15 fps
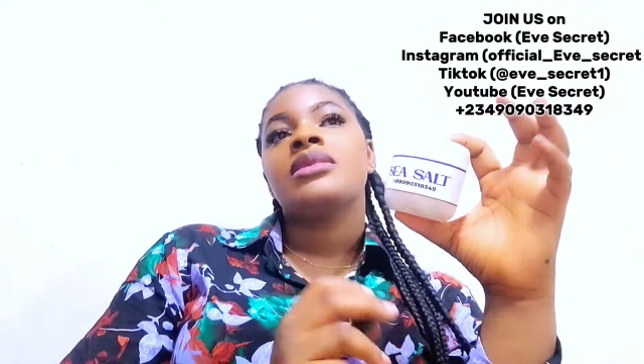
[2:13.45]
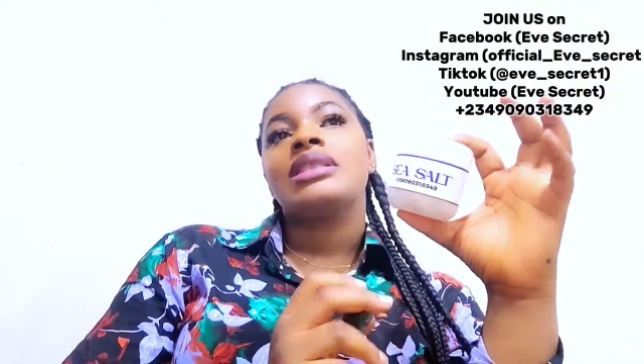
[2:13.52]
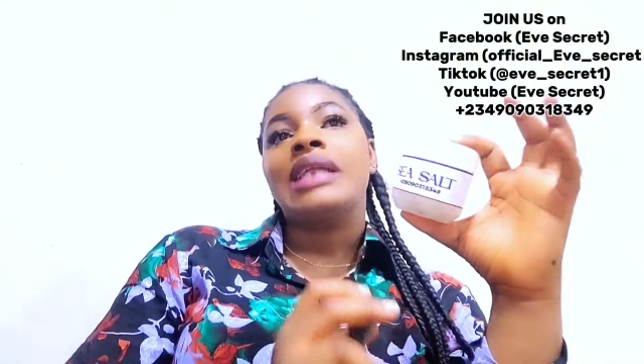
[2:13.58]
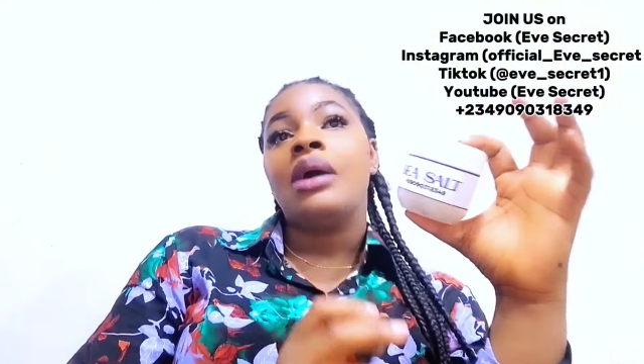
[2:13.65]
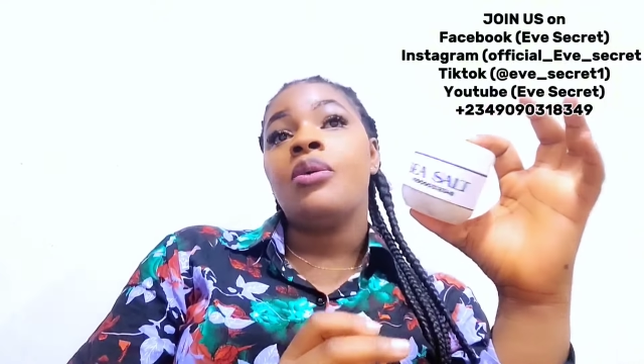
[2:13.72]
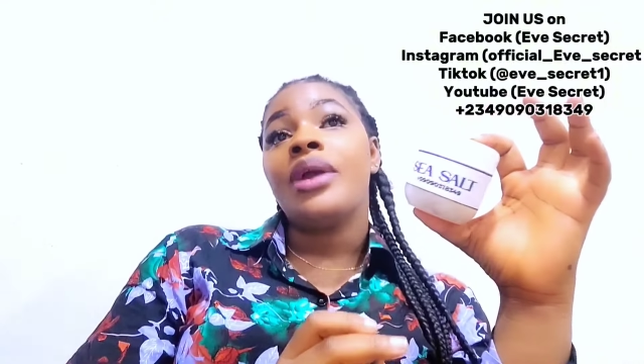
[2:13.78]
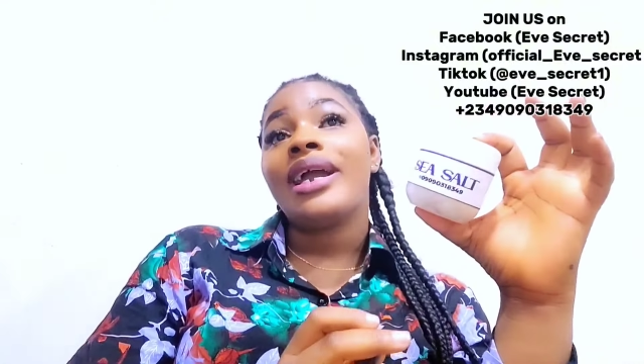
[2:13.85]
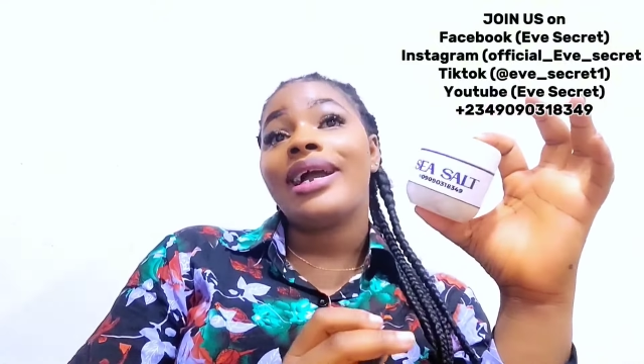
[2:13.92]

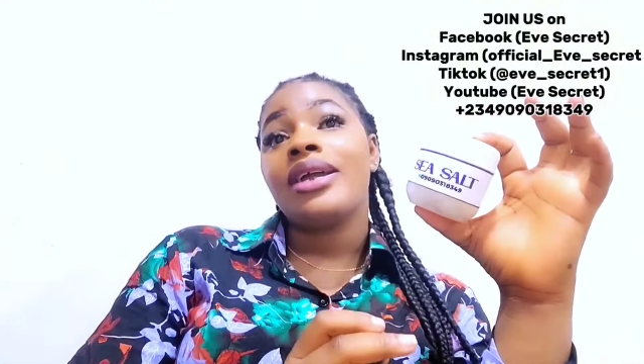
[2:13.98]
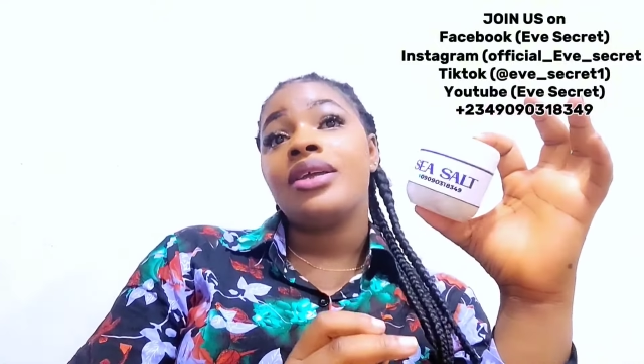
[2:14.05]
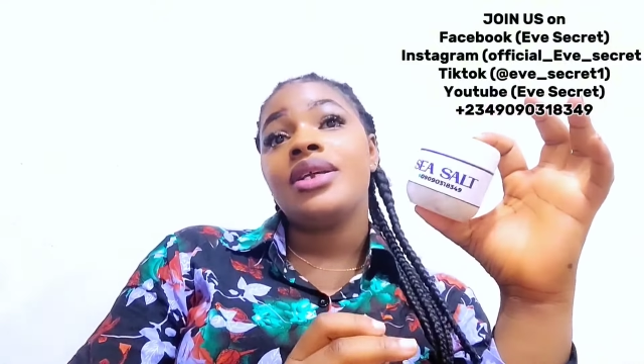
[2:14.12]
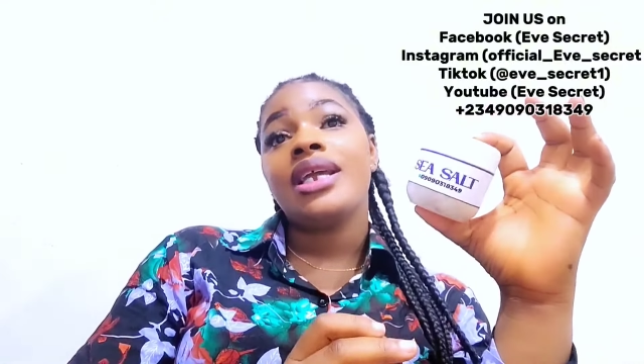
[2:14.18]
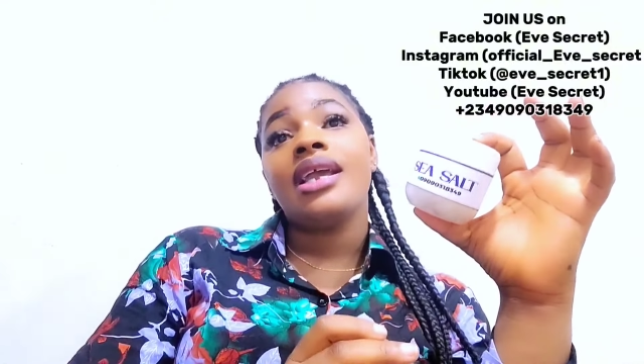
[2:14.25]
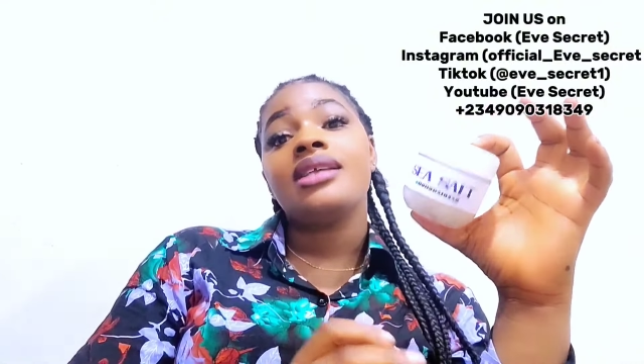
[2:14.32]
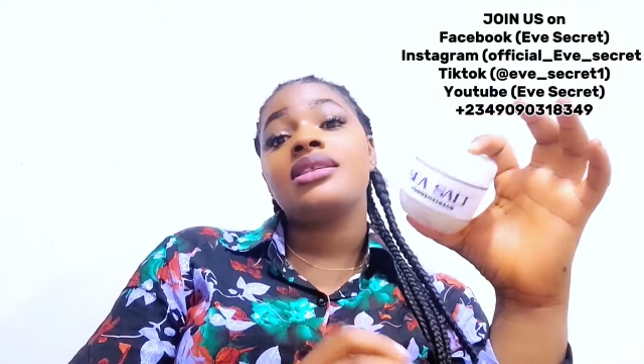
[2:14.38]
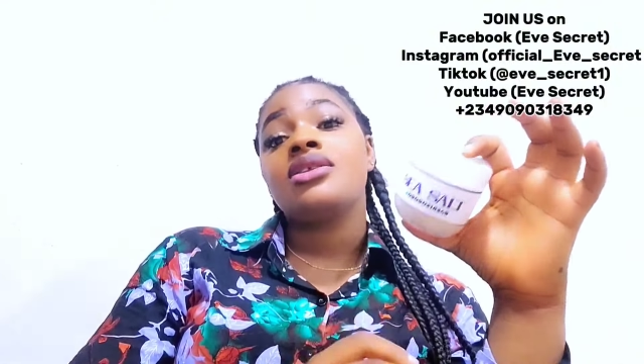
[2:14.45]
Now where can you
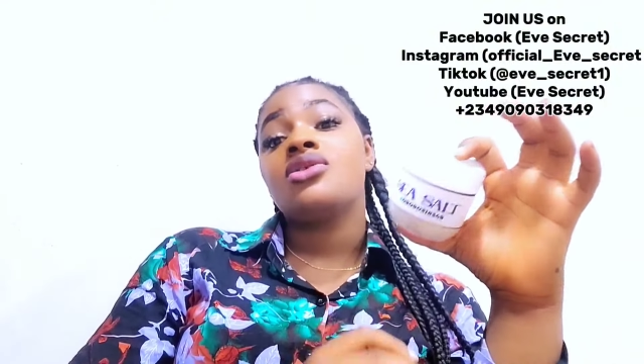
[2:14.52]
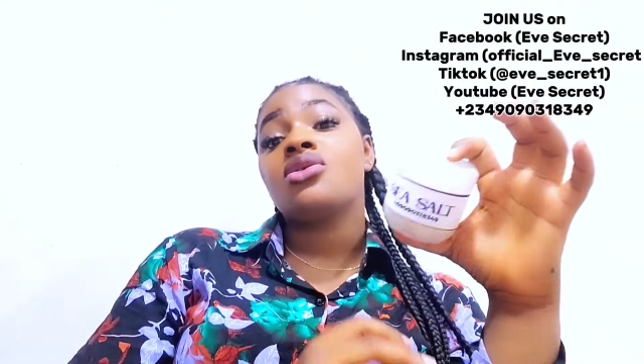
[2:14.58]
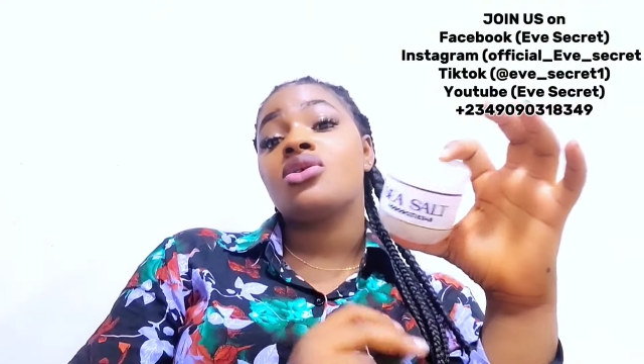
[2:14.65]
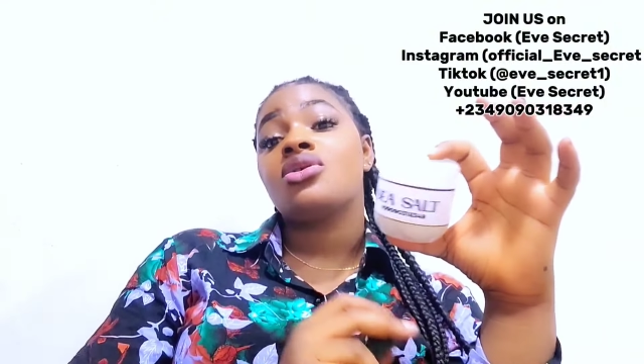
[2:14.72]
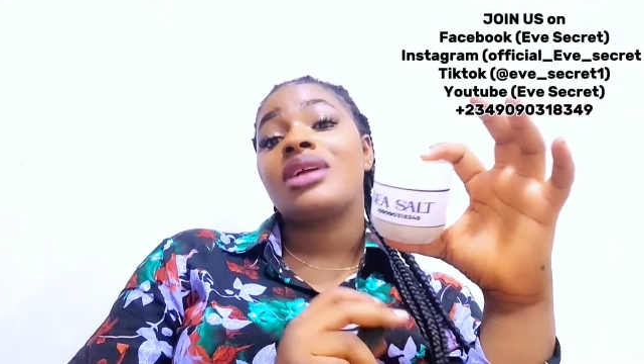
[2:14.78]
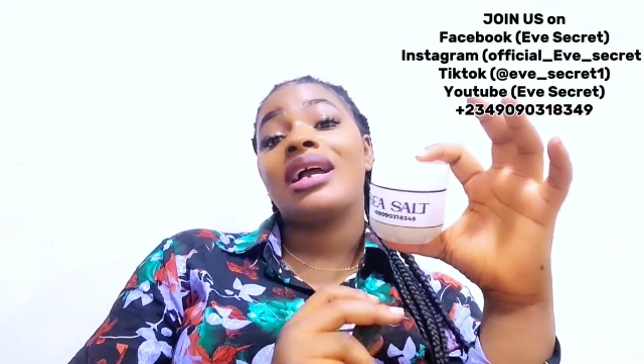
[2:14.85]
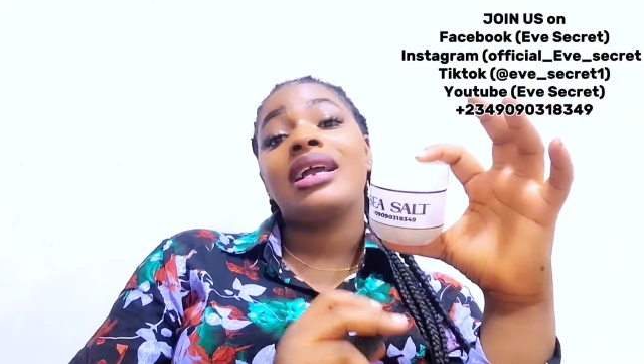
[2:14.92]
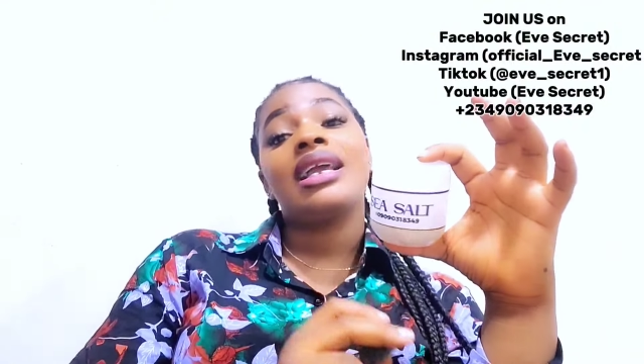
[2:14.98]
get sea
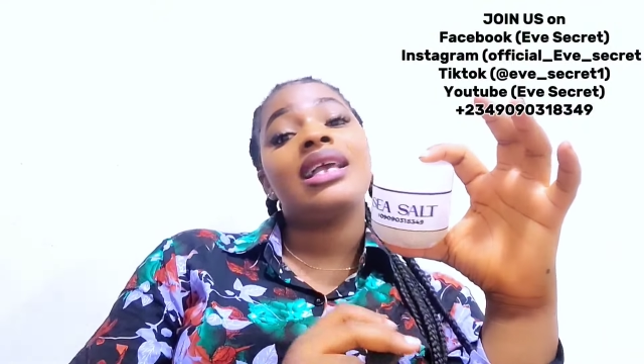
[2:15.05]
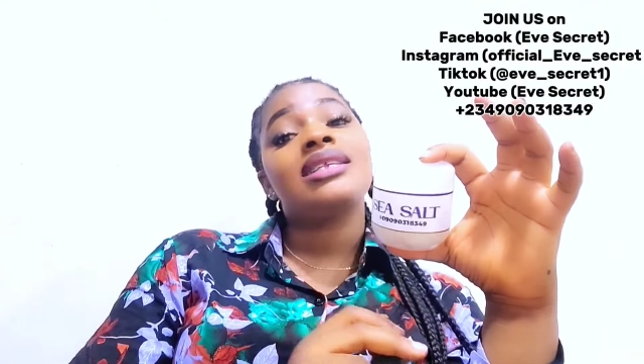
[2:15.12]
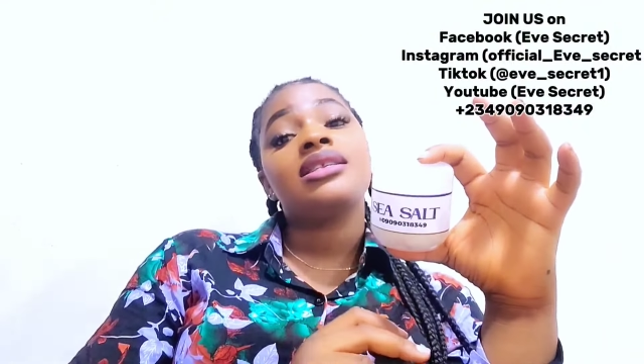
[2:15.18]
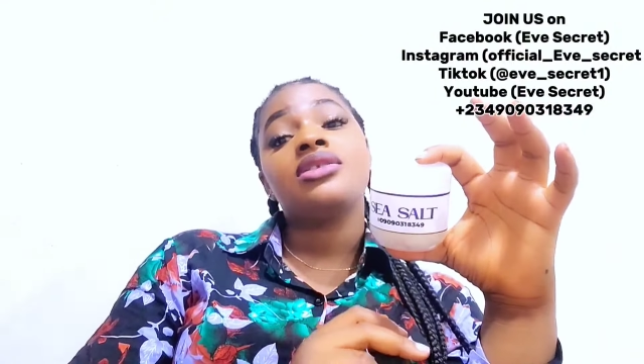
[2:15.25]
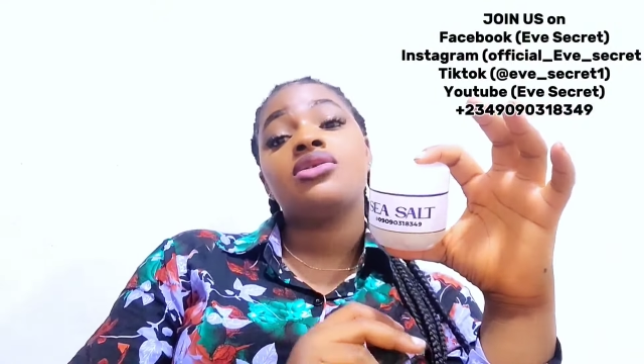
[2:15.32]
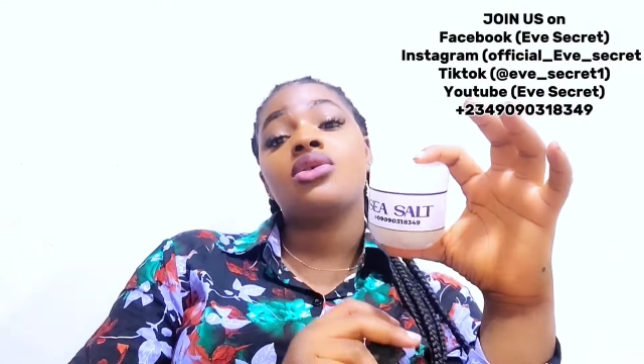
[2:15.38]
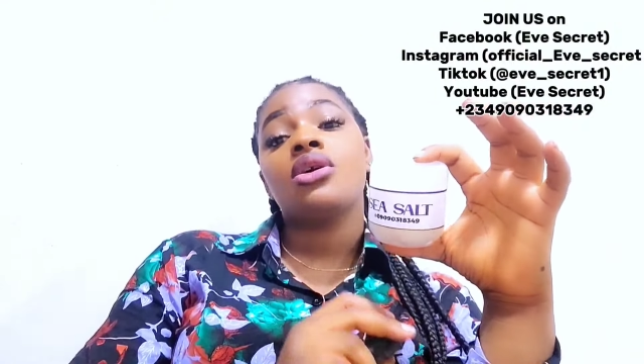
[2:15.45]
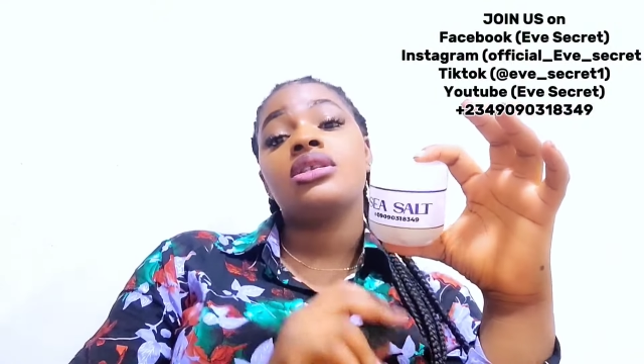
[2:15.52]
salt? You can get
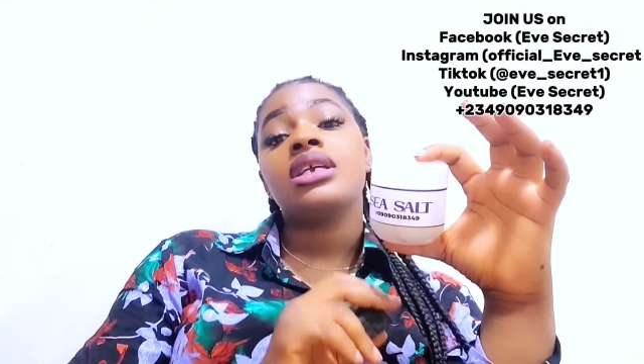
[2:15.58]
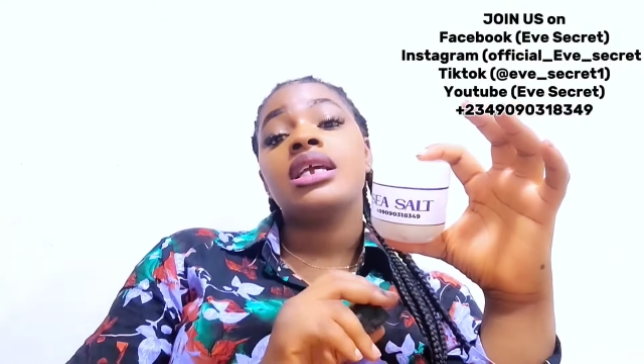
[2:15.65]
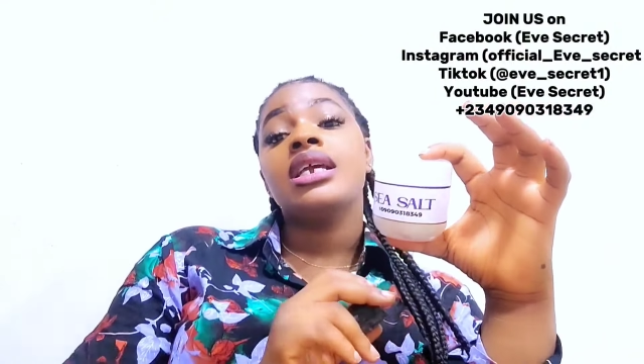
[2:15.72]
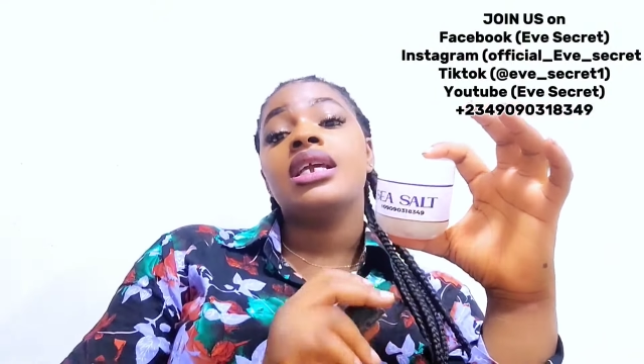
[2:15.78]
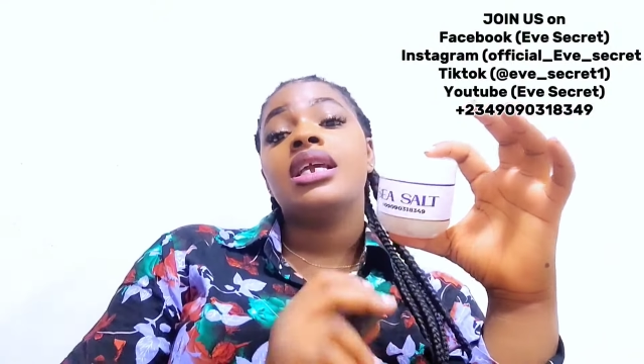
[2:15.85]
sea salt